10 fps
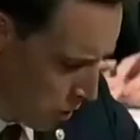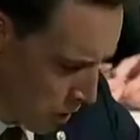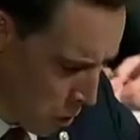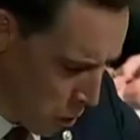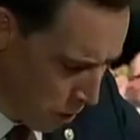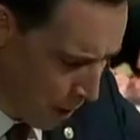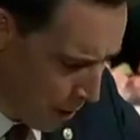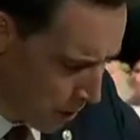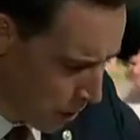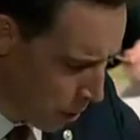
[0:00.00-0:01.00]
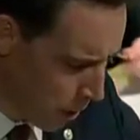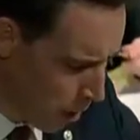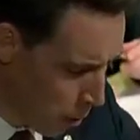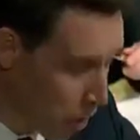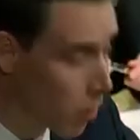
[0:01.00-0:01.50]
won't commit to do it
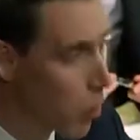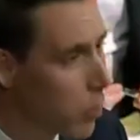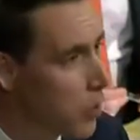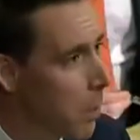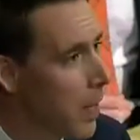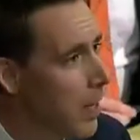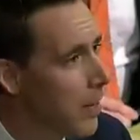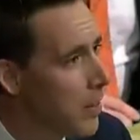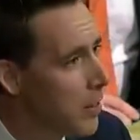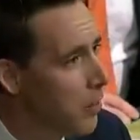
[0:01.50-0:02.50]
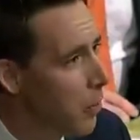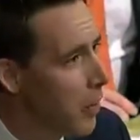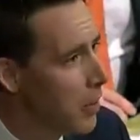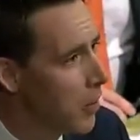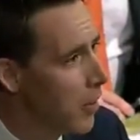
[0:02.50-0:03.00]
here. We could, of course, subpoena this
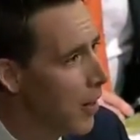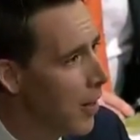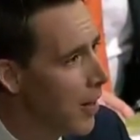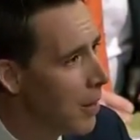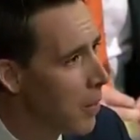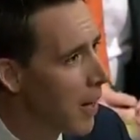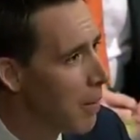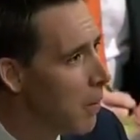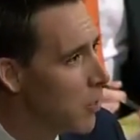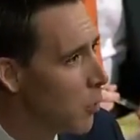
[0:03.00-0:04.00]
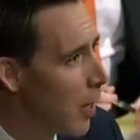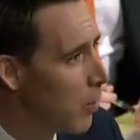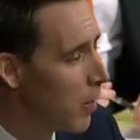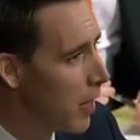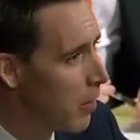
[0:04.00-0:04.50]
information, but I'd much
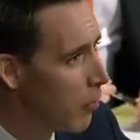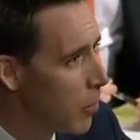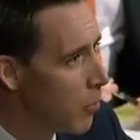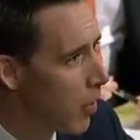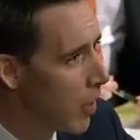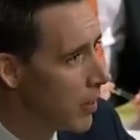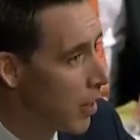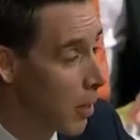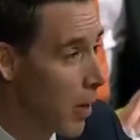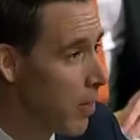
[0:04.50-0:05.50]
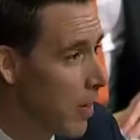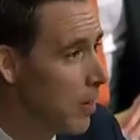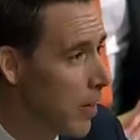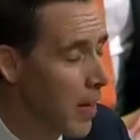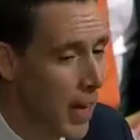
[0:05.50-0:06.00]
rather get it from you voluntarily. But I think
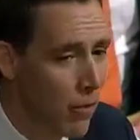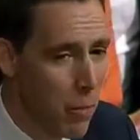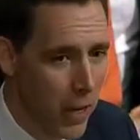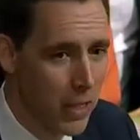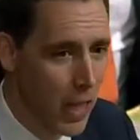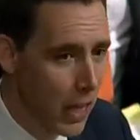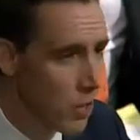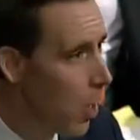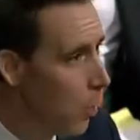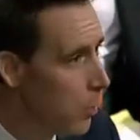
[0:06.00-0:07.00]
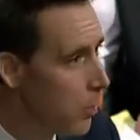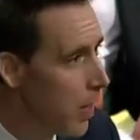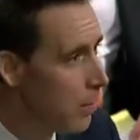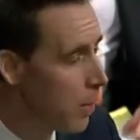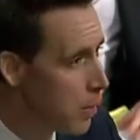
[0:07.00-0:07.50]
let everybody take note
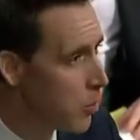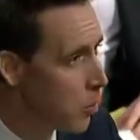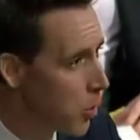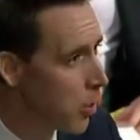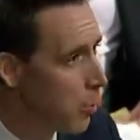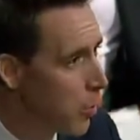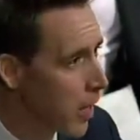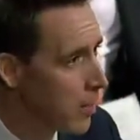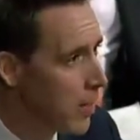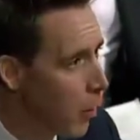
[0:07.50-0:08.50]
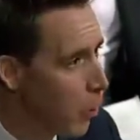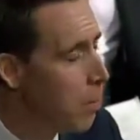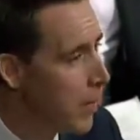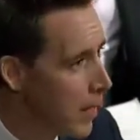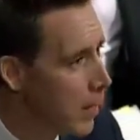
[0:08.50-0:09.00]
that Mr. Zuckerberg has now
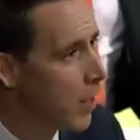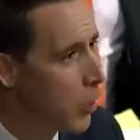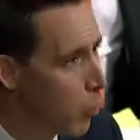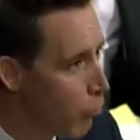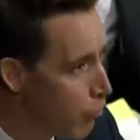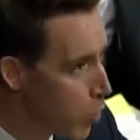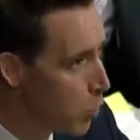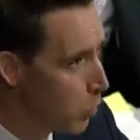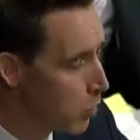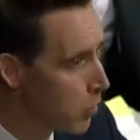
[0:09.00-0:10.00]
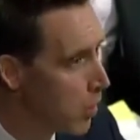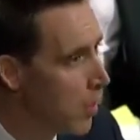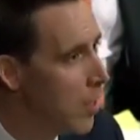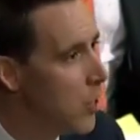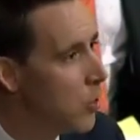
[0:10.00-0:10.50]
repeatedly refused
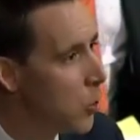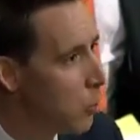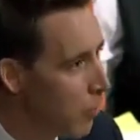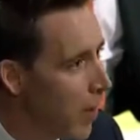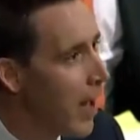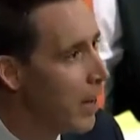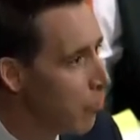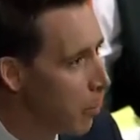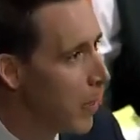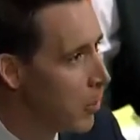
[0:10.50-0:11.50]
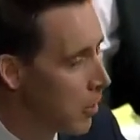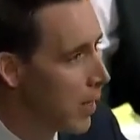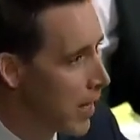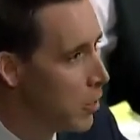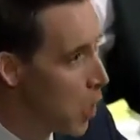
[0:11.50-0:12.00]
to provide information
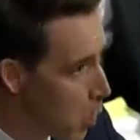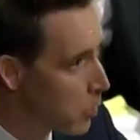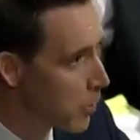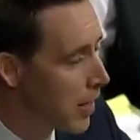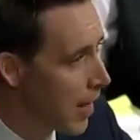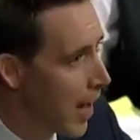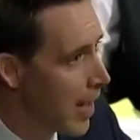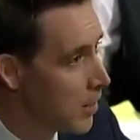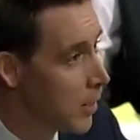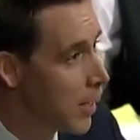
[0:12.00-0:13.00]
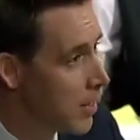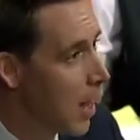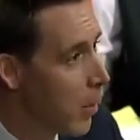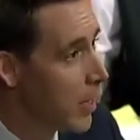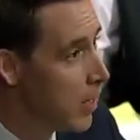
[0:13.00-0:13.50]
that he knows that he has and has
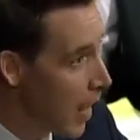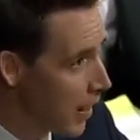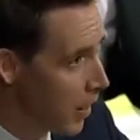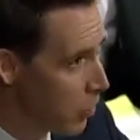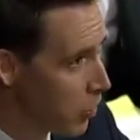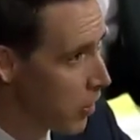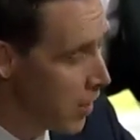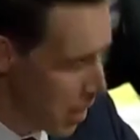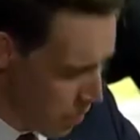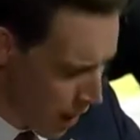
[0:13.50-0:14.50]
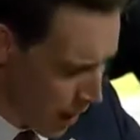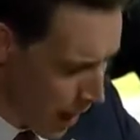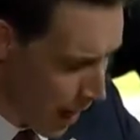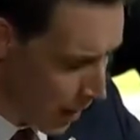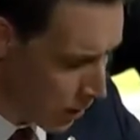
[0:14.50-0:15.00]
now acknowledged that he
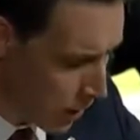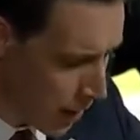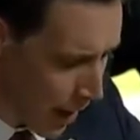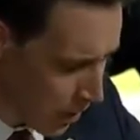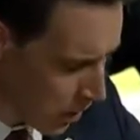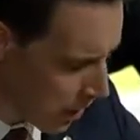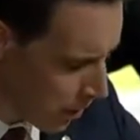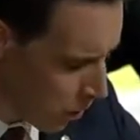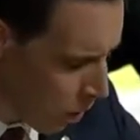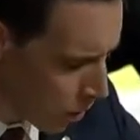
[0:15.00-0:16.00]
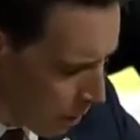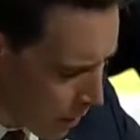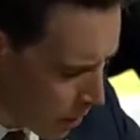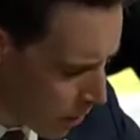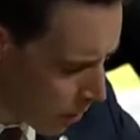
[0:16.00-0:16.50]
has, that Tasks has under oath. Let
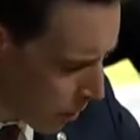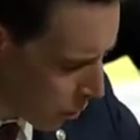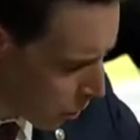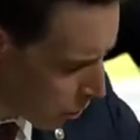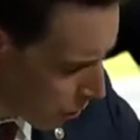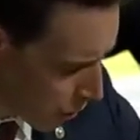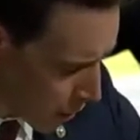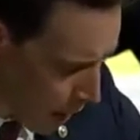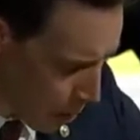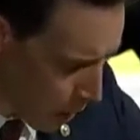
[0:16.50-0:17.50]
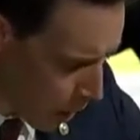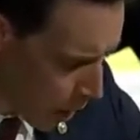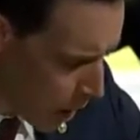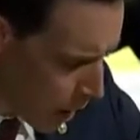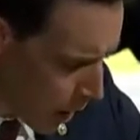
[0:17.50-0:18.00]
me switch to a different topic.
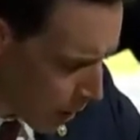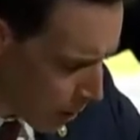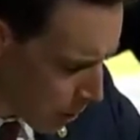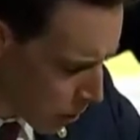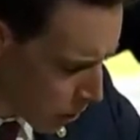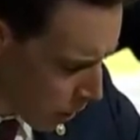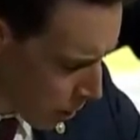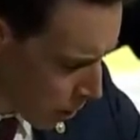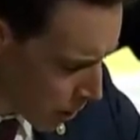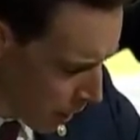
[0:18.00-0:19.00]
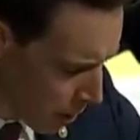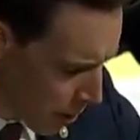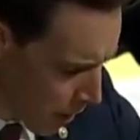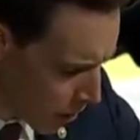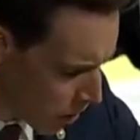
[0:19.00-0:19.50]
Mr. Zuckerberg, tell me
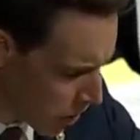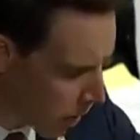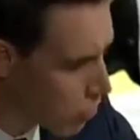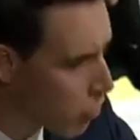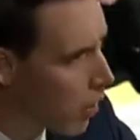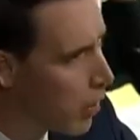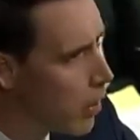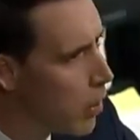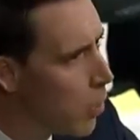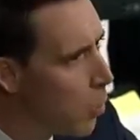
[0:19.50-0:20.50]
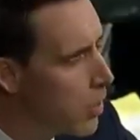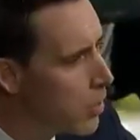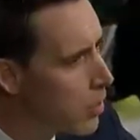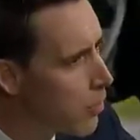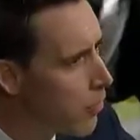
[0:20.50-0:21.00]
about Centra. What
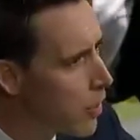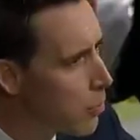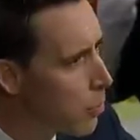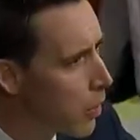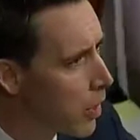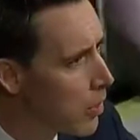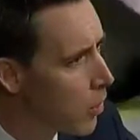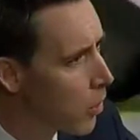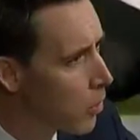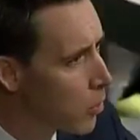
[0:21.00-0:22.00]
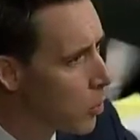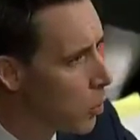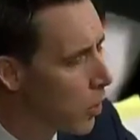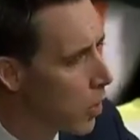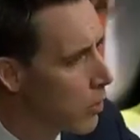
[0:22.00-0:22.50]
is the Facebook internal
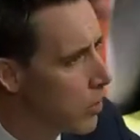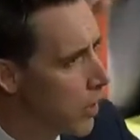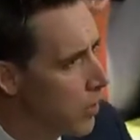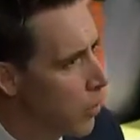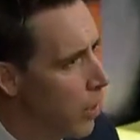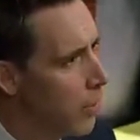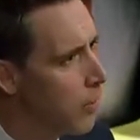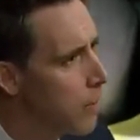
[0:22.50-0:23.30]
tool called Centra?